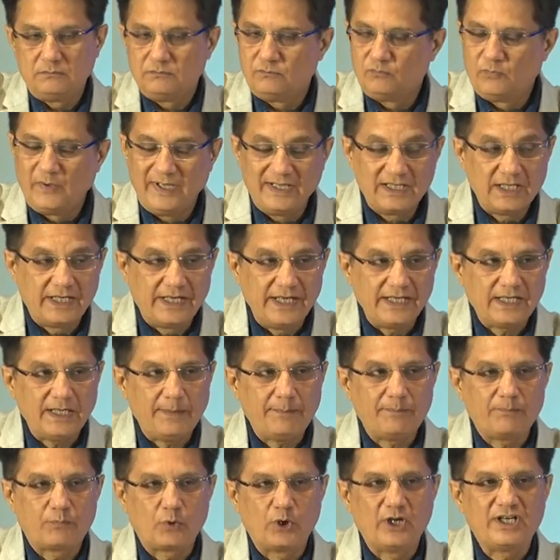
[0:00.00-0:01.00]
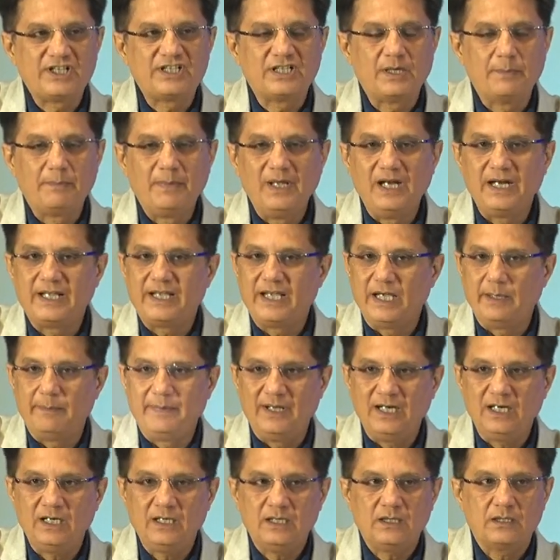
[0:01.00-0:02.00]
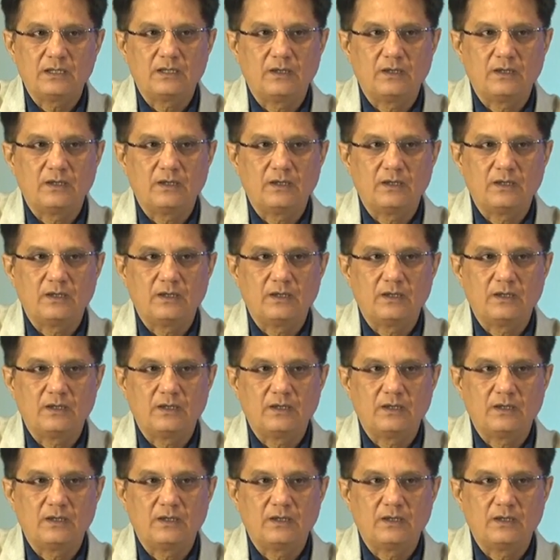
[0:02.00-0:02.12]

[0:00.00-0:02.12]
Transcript: When the data protection bill came in,